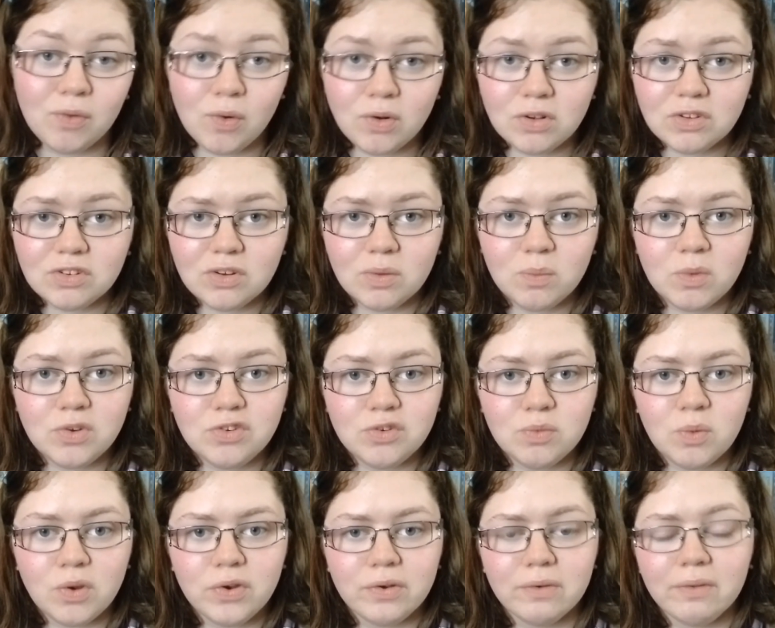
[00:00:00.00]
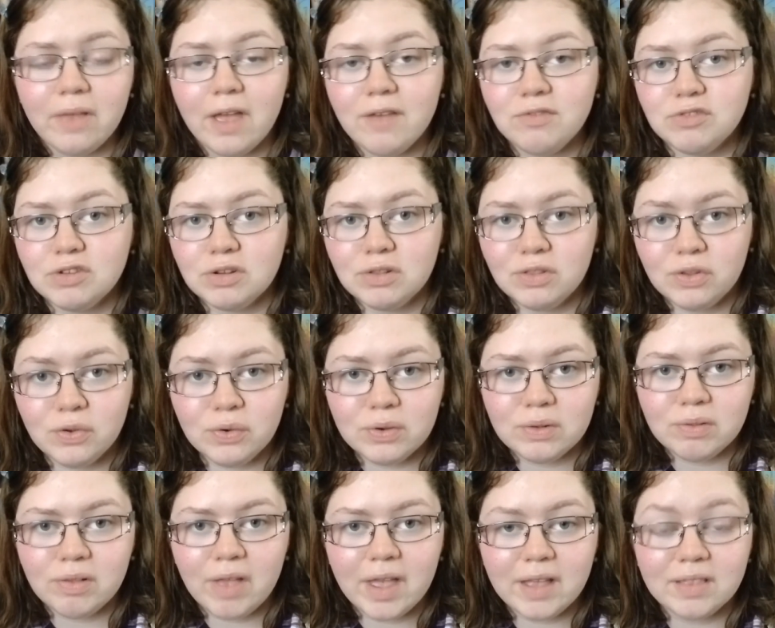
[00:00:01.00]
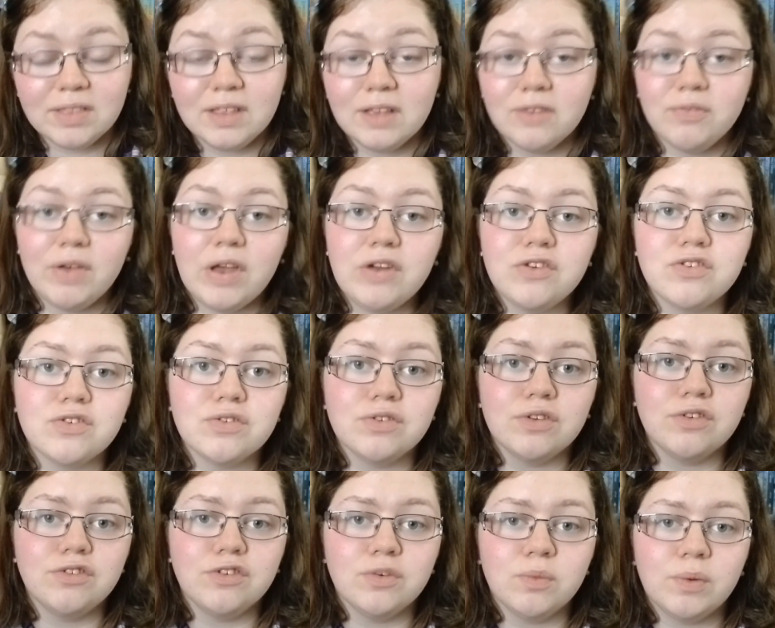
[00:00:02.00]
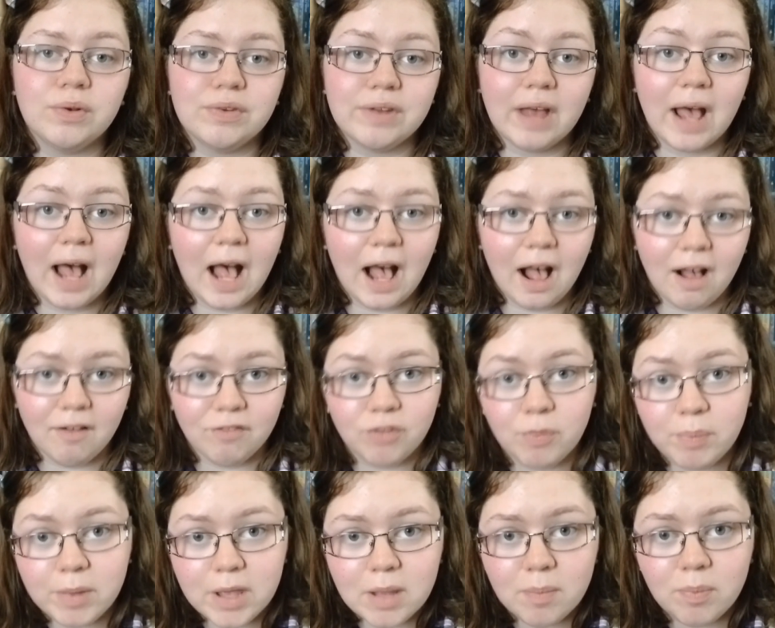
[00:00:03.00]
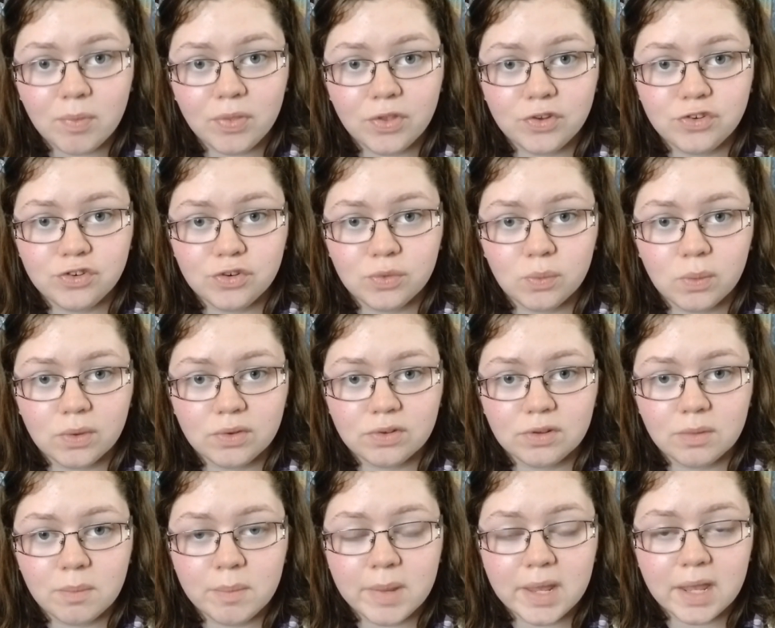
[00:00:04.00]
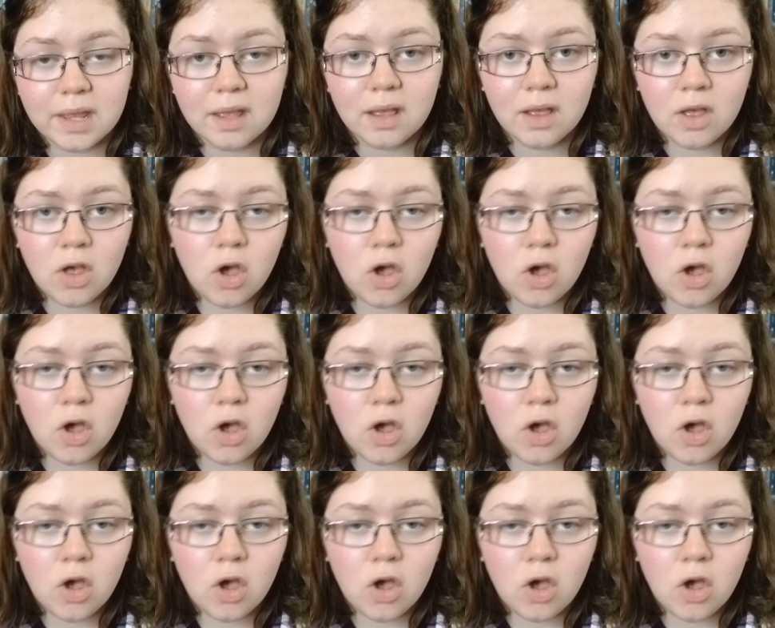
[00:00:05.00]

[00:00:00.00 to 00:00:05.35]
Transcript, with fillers: Focus on what you want your life to look like, the adventures that you want to have, the people that you want to meet.